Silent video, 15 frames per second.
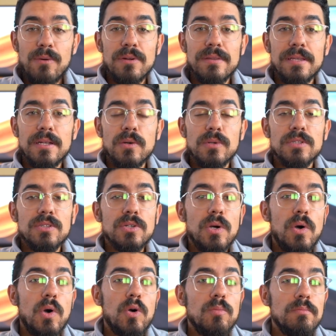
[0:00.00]
are they going to go
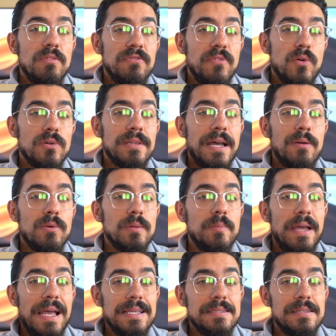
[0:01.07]
home before that one
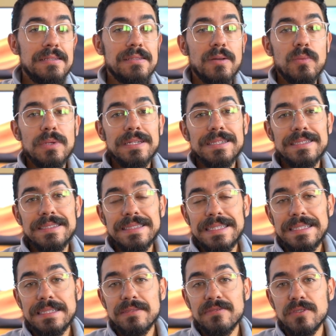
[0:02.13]
passes when it is
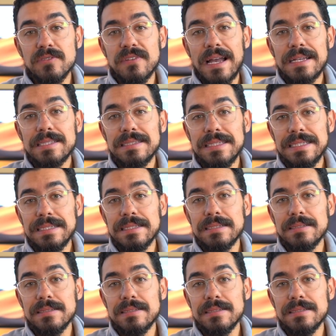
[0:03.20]
needed for vaccine